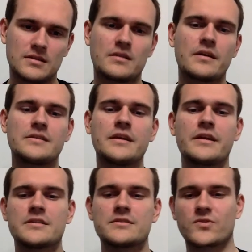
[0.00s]
Another
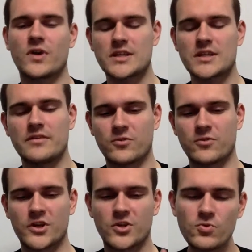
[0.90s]
idea is for
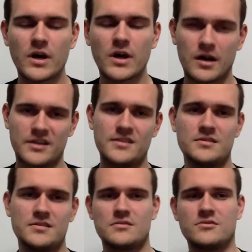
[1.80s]
you
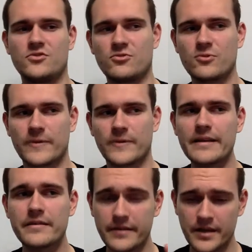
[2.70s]
guys to
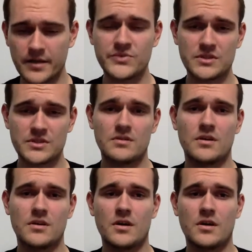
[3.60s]
create themes